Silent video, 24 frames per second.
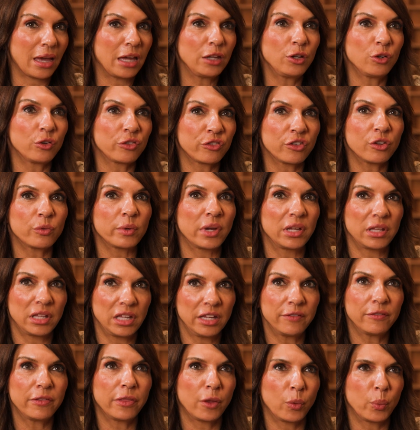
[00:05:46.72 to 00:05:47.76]
and you're so right.
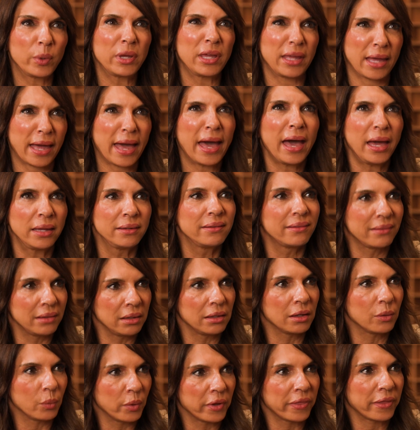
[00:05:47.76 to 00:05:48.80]
Even though we had seen
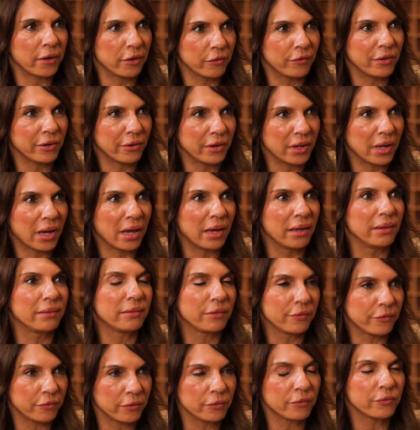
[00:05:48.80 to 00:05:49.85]
it with our very eyes,
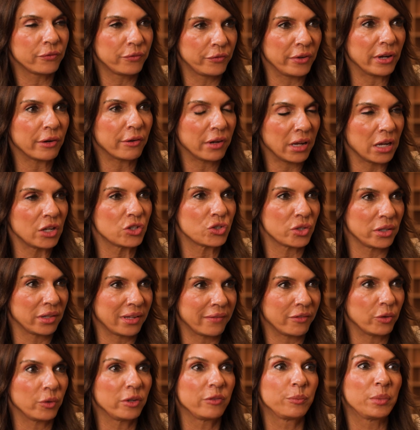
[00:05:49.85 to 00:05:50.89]
variations
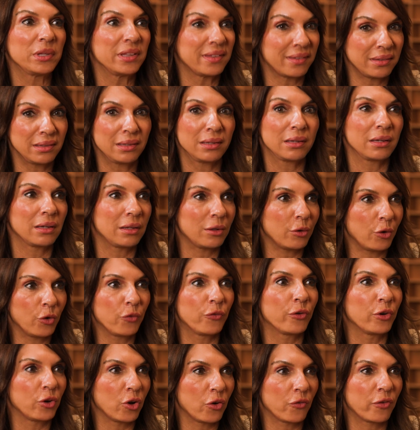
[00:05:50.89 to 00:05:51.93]
of it, we'd been seeing it
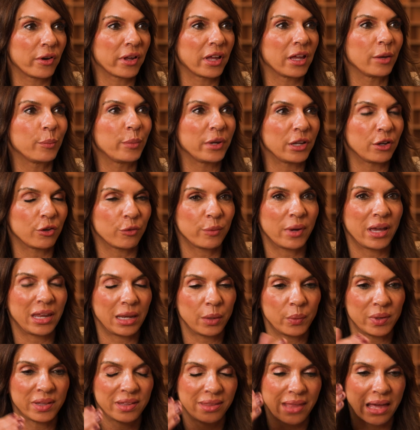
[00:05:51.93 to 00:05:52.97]
over and over again, but you're right,
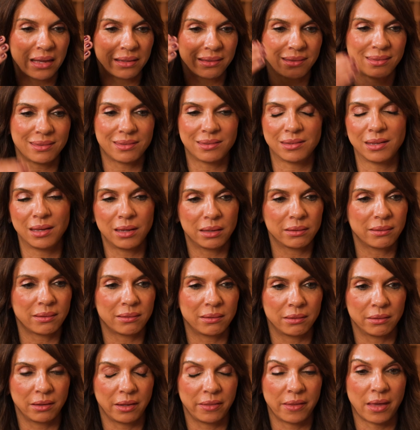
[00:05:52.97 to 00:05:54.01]
it was that
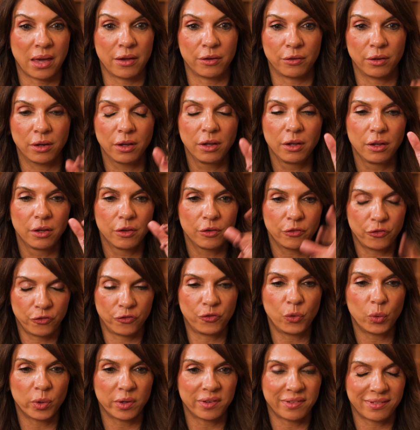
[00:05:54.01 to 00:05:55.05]
standstill and that
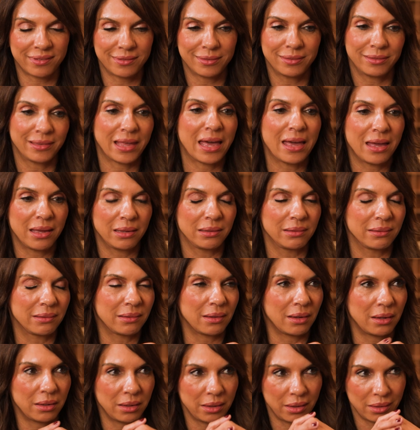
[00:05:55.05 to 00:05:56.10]
forced lens
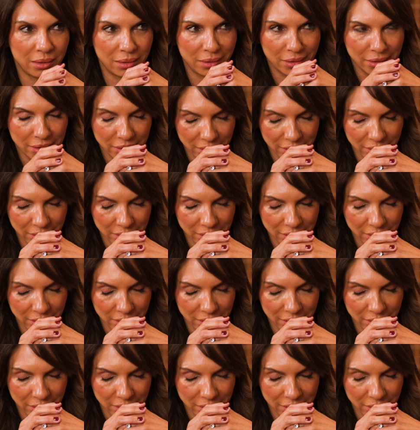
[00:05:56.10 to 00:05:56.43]
on it.